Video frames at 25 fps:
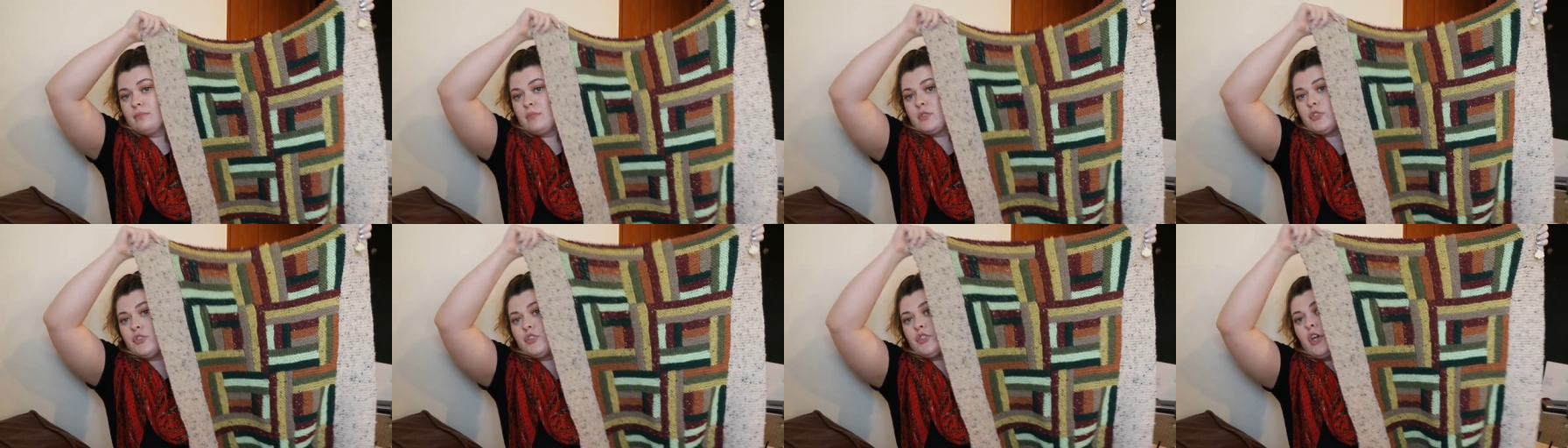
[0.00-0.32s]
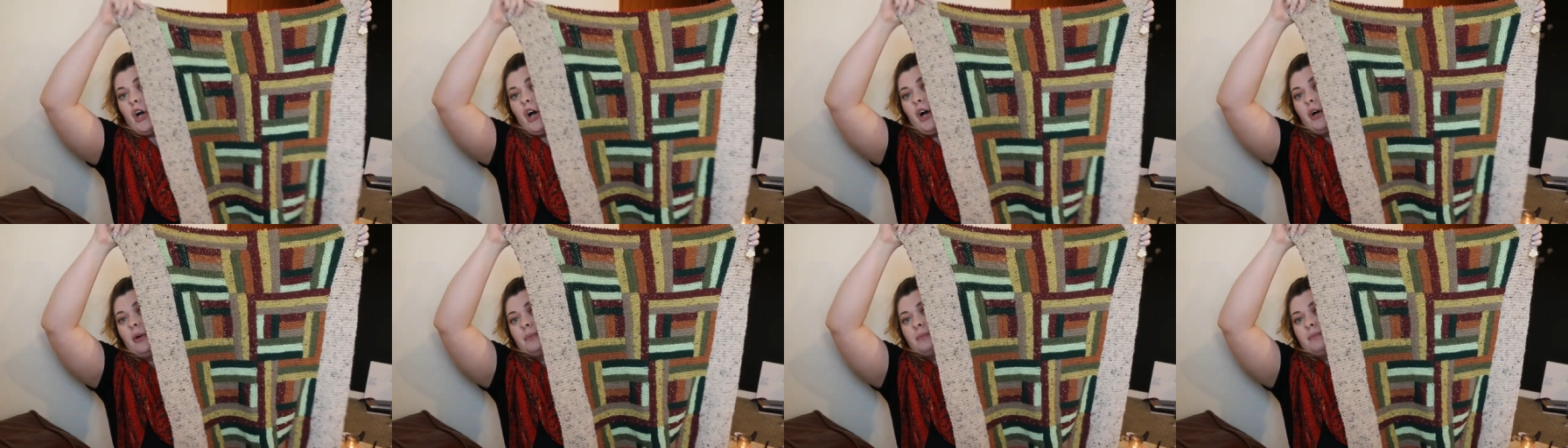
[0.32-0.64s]

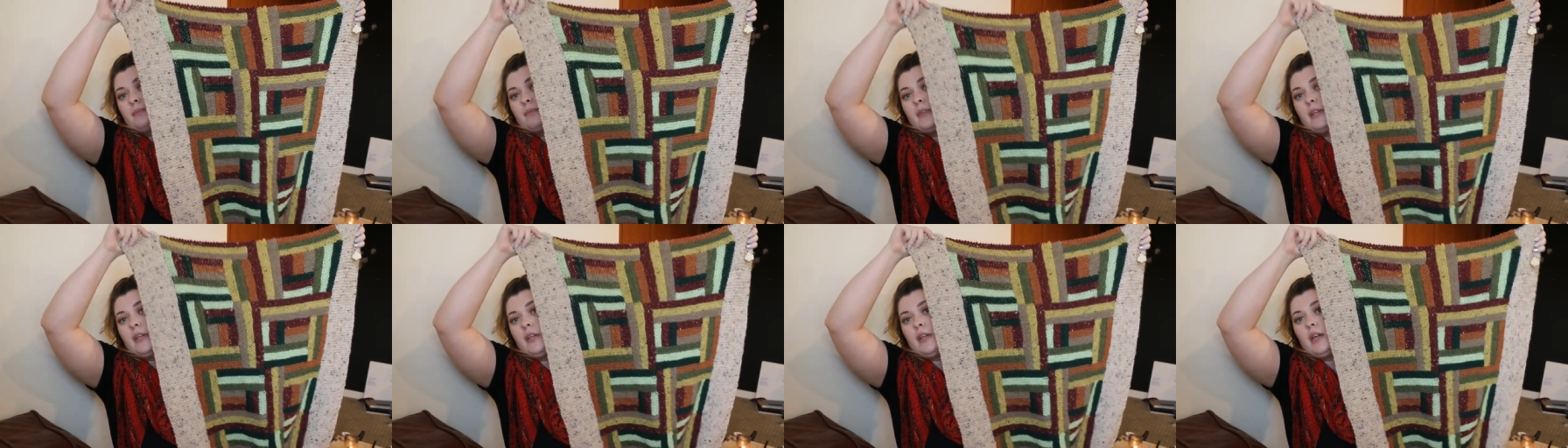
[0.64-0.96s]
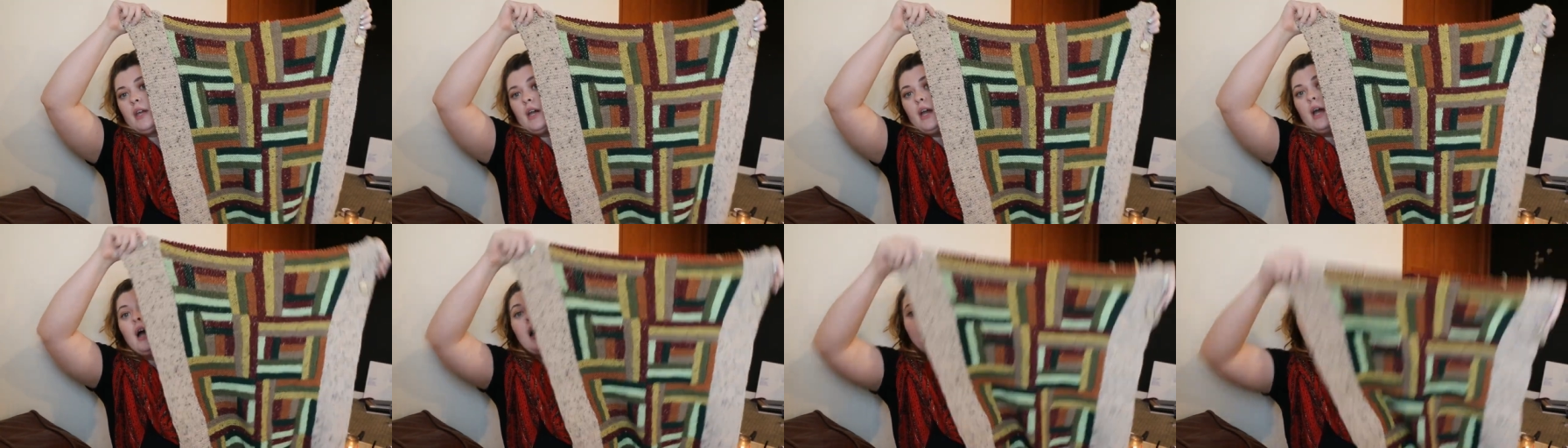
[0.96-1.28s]
So
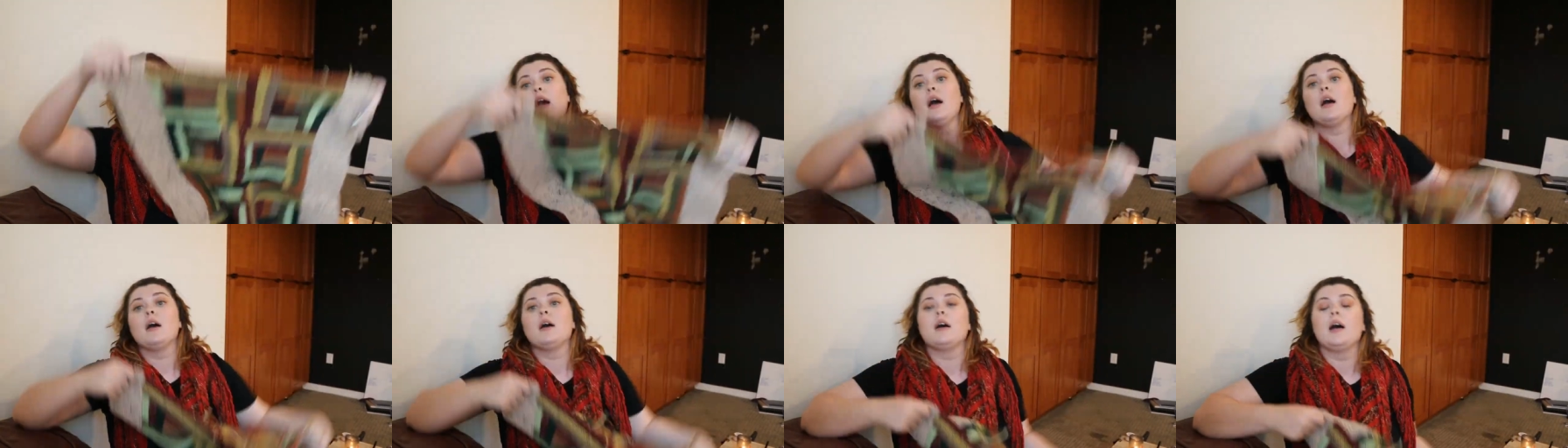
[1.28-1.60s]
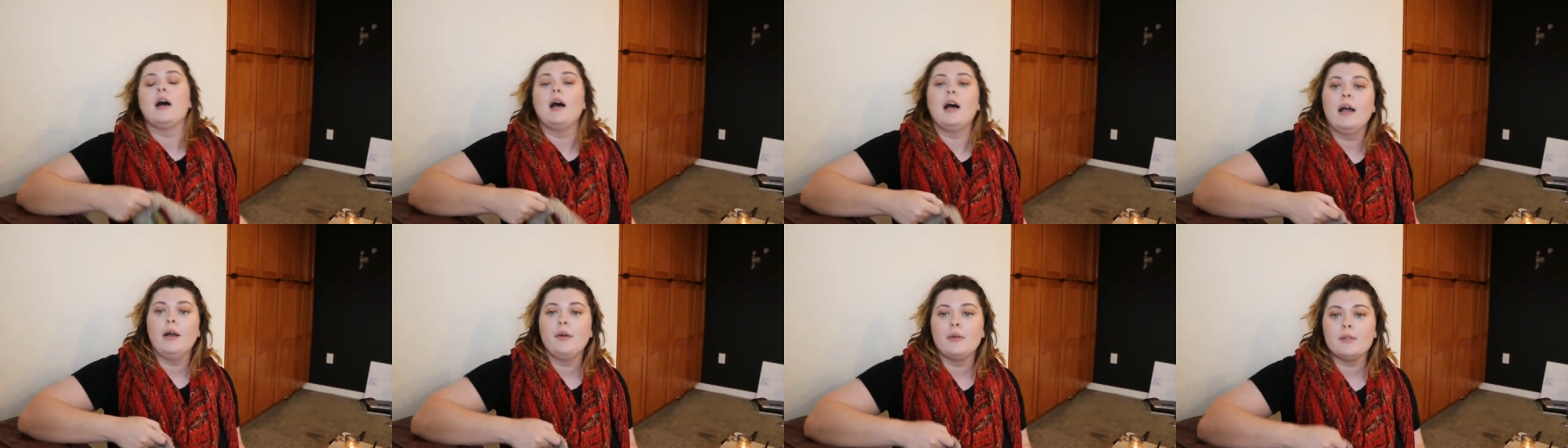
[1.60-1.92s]

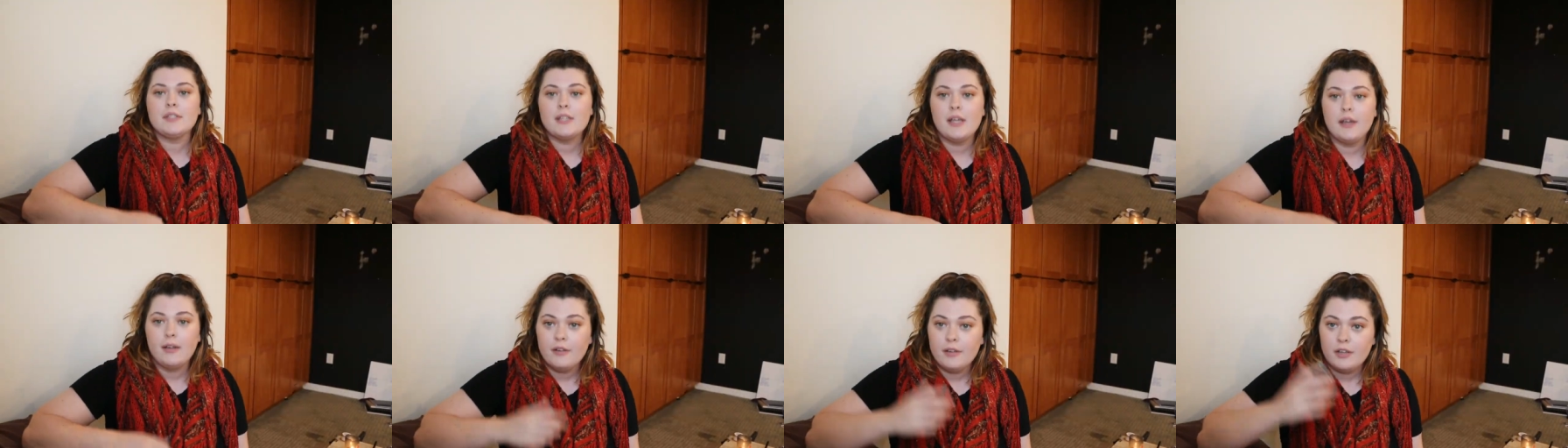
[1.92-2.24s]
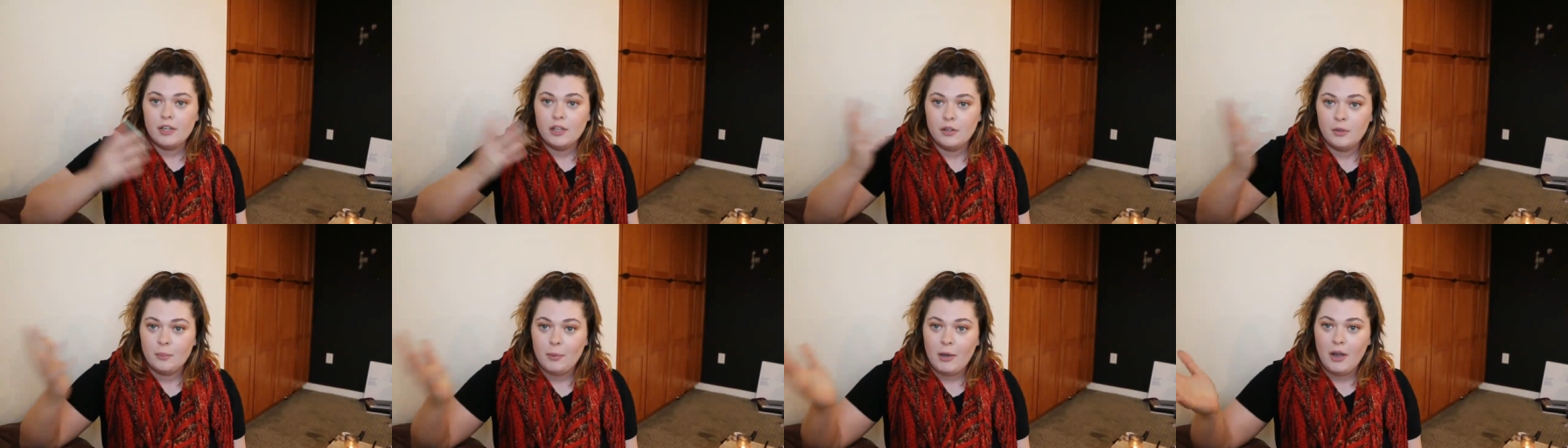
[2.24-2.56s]
I was
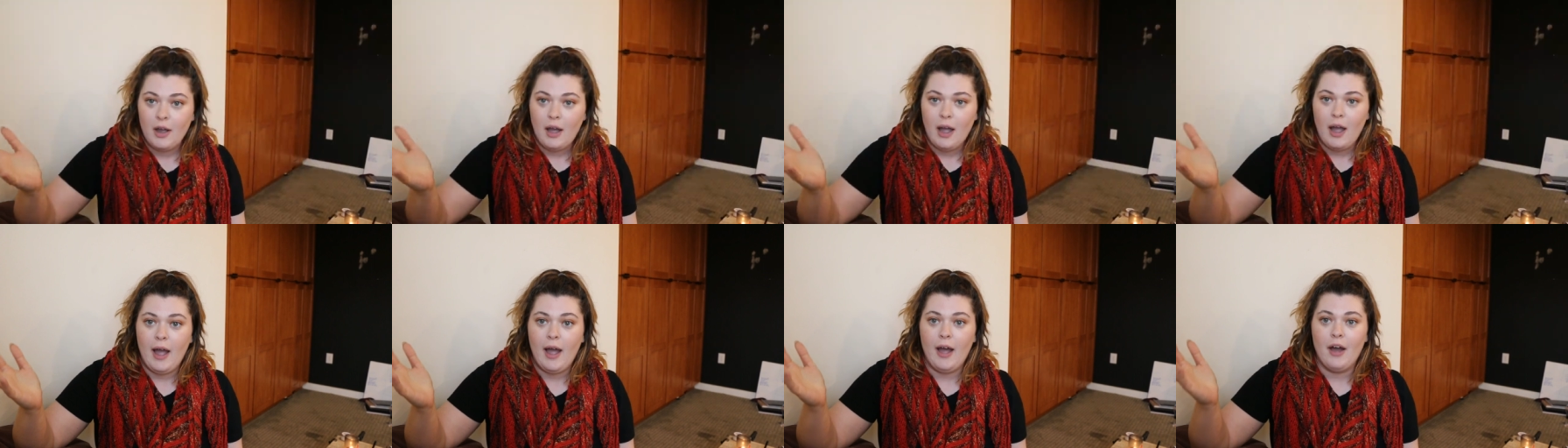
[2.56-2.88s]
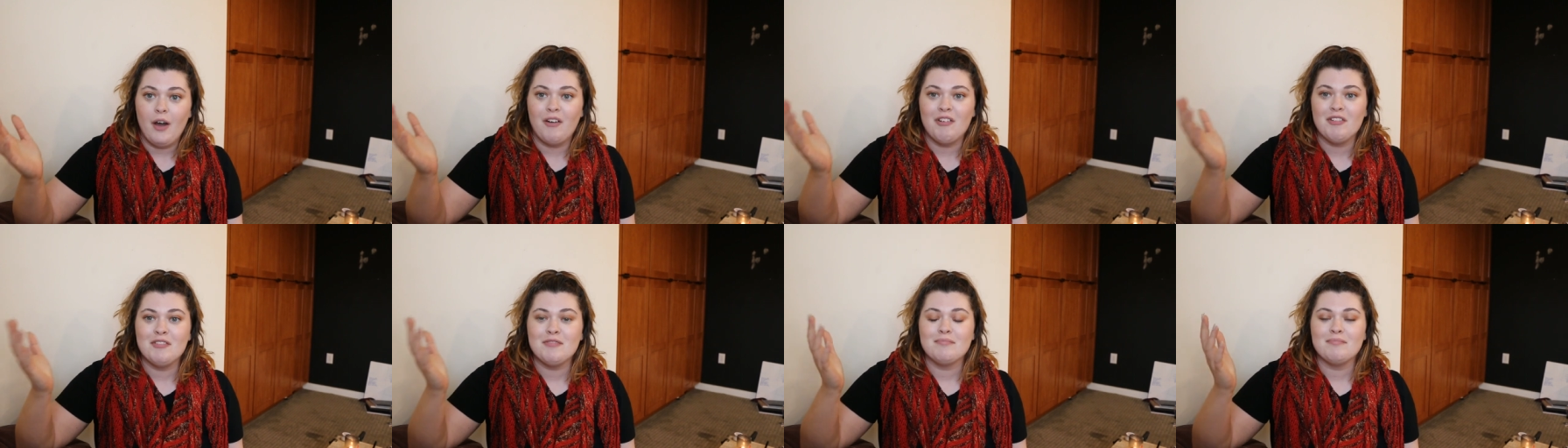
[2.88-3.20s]
telling you about
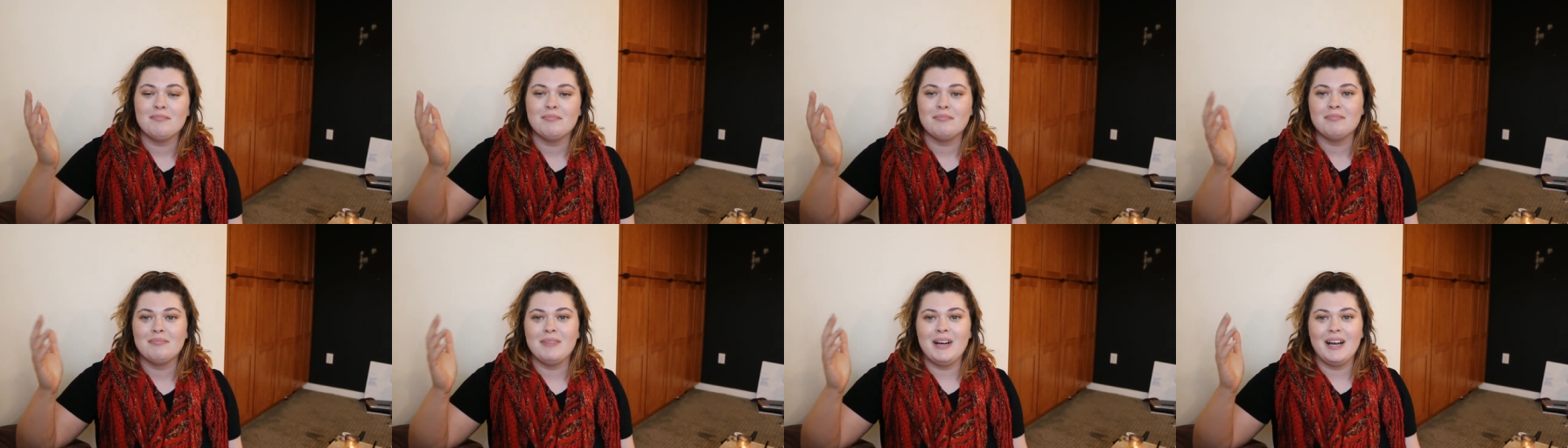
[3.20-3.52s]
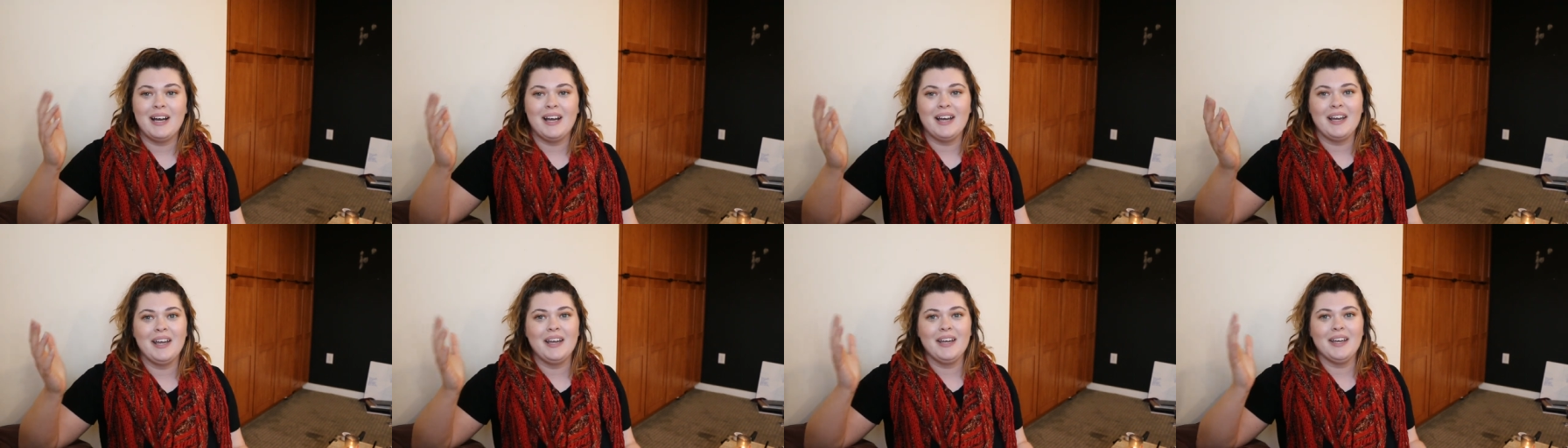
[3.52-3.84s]
how
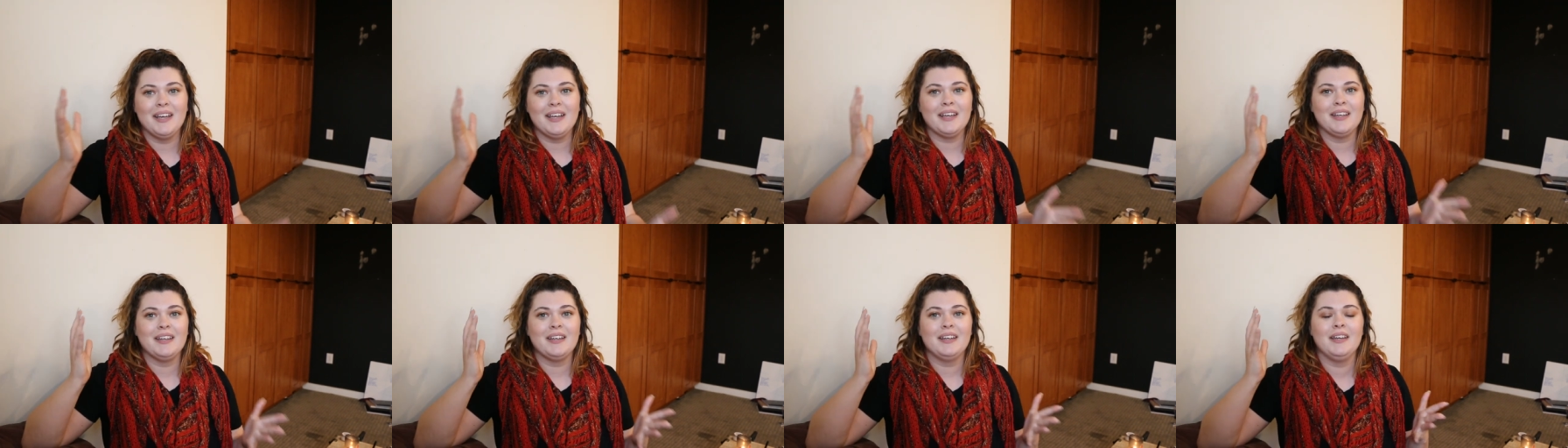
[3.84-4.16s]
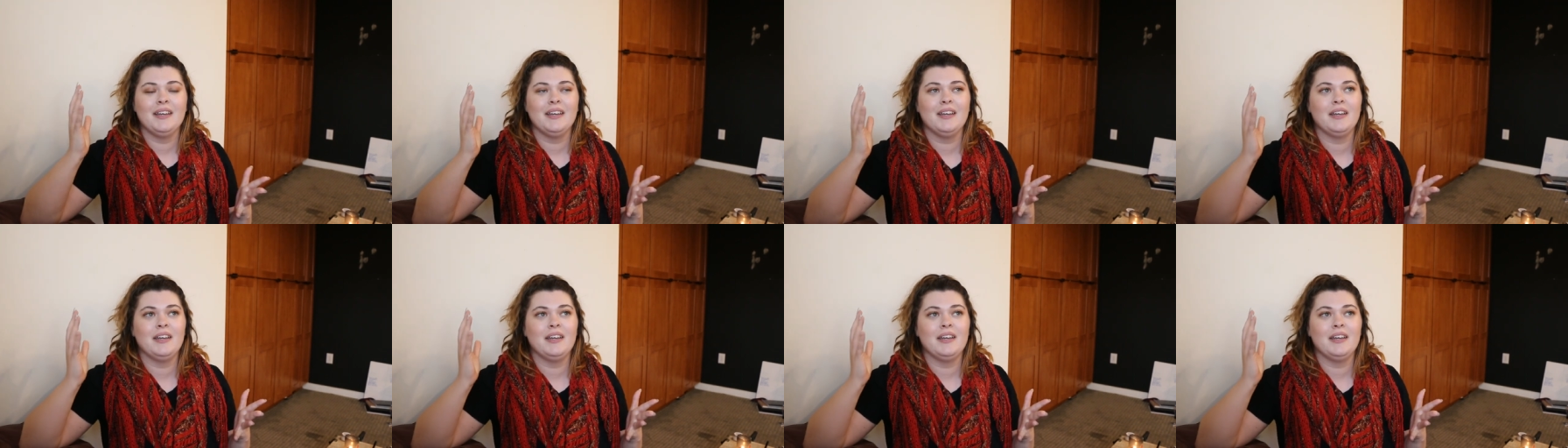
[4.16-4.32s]
my